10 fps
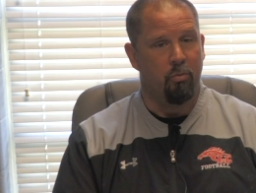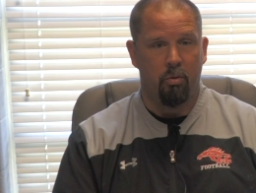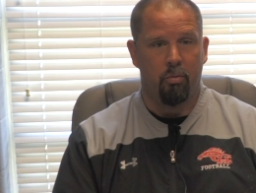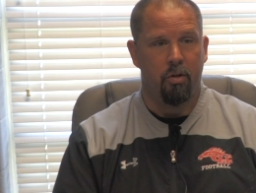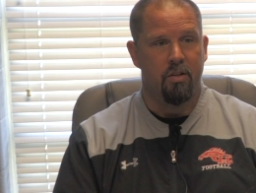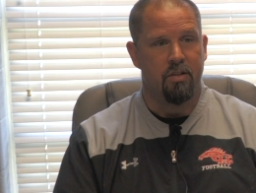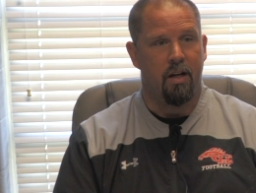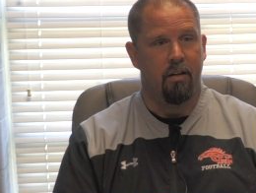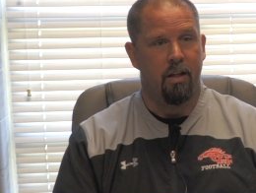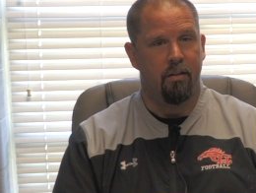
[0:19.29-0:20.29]
we were pretty
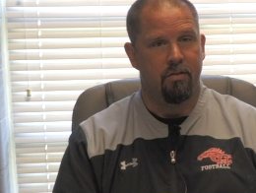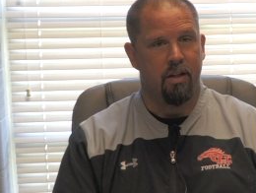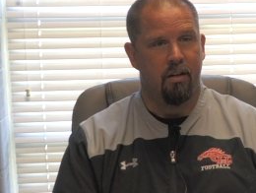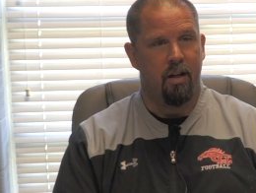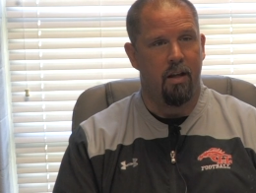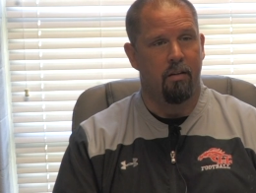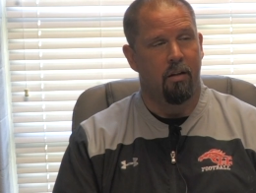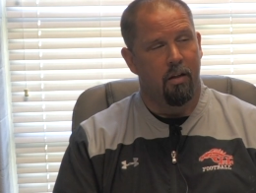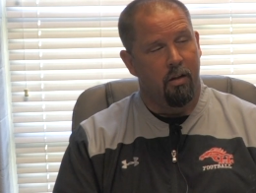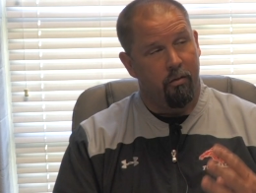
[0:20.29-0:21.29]
excited they decided to add
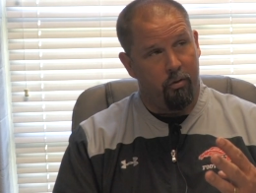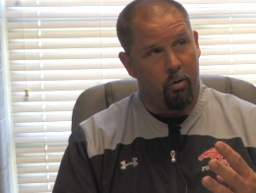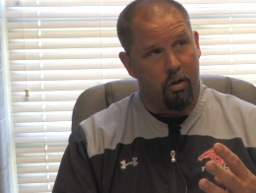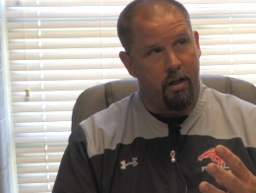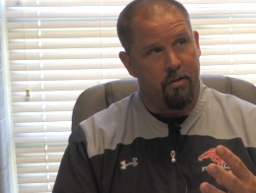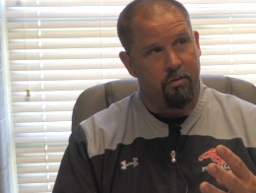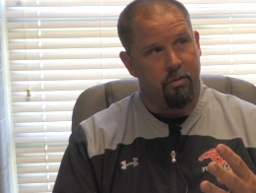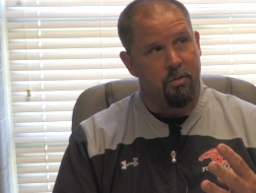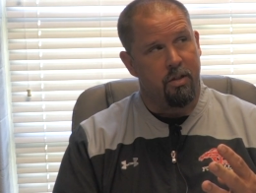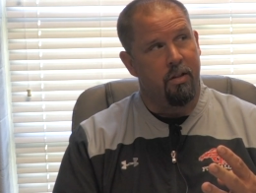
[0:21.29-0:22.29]
four
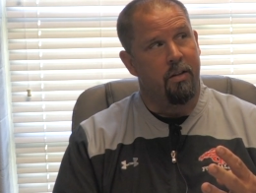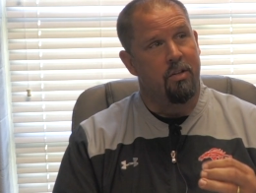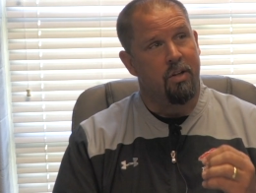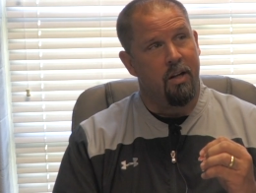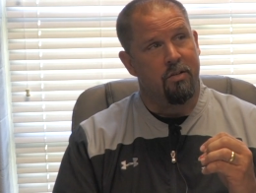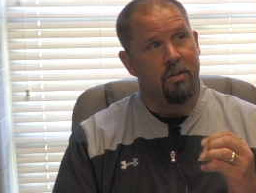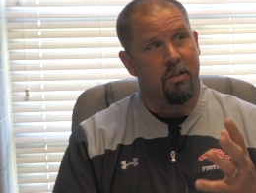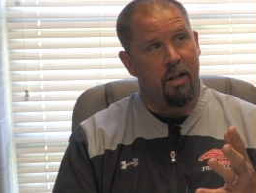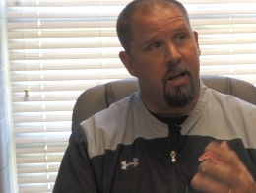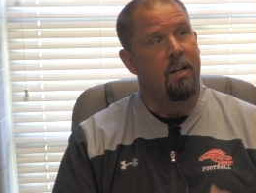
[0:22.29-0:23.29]
classrooms and then they changed
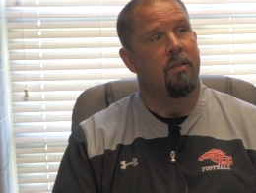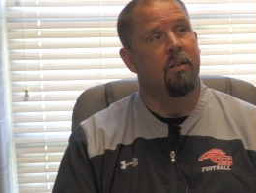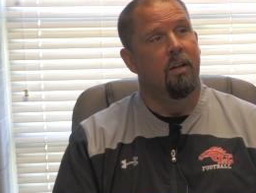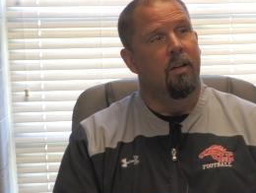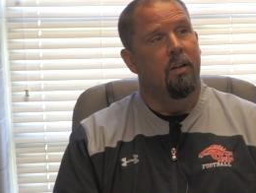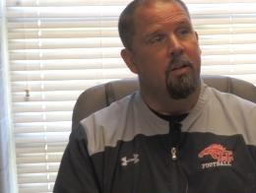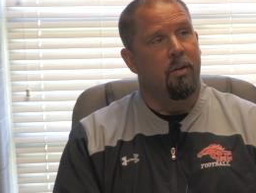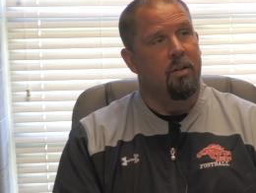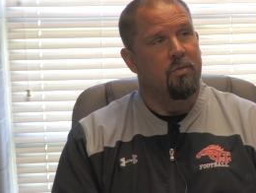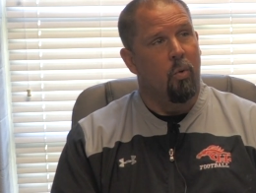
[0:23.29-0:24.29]
it to eight
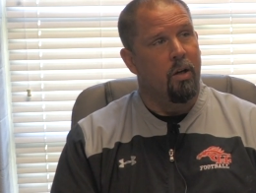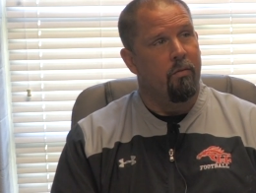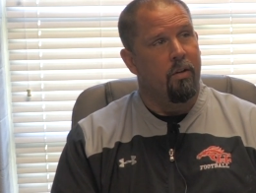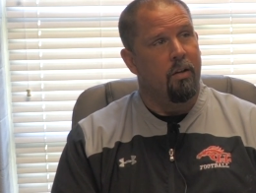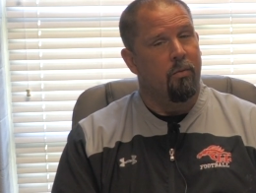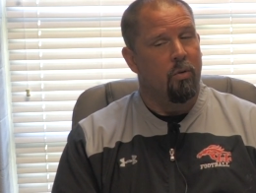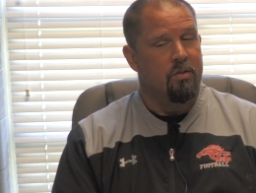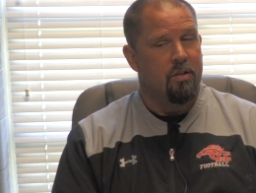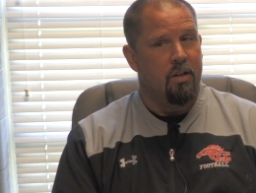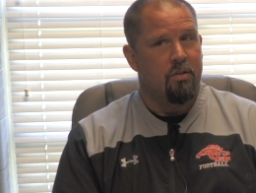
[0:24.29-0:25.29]
because one of the one
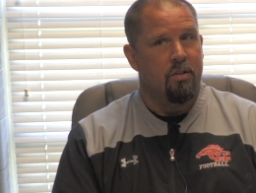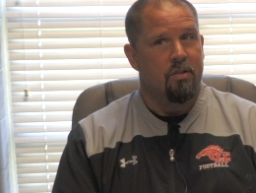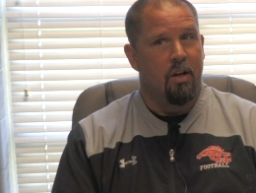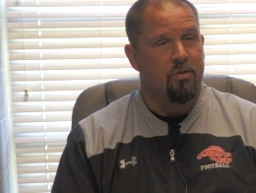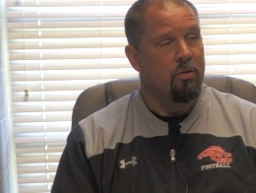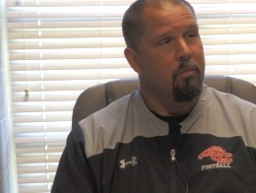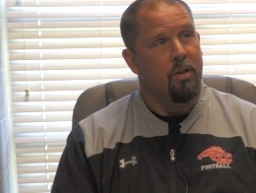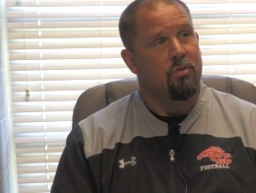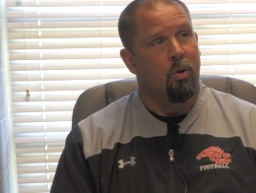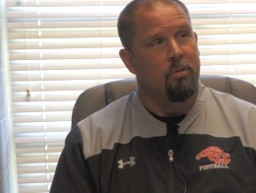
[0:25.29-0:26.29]
section is also going to
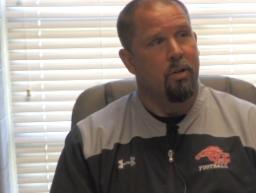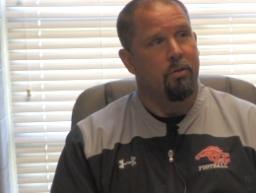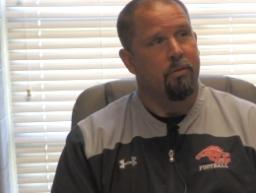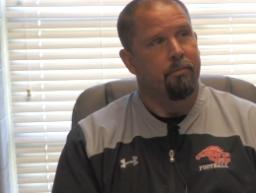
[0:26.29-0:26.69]
be a storm shelter.